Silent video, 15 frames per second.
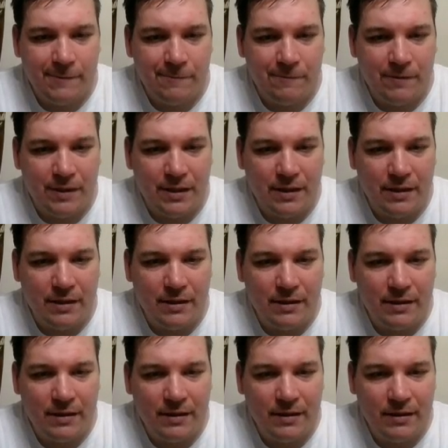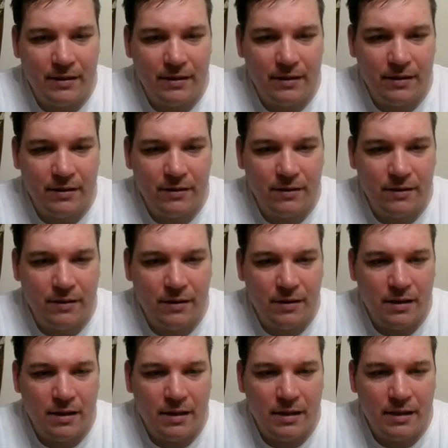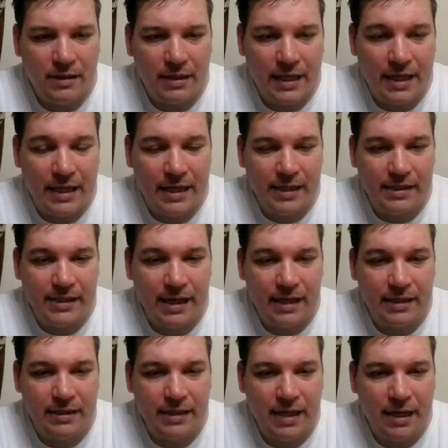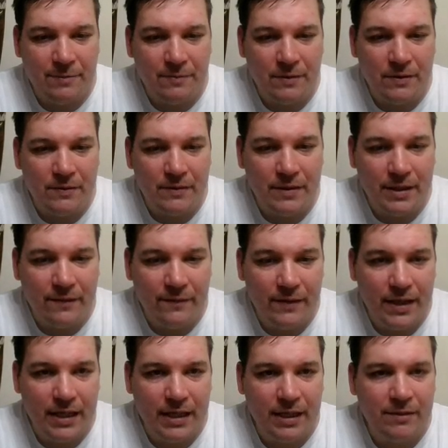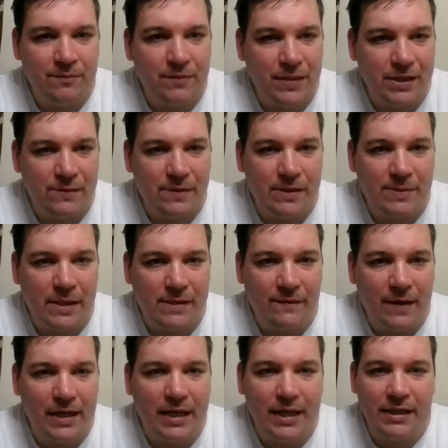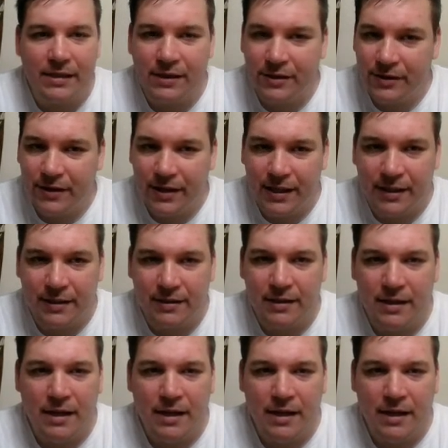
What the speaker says: Return cannot assign type rune to v because we specified it as a string.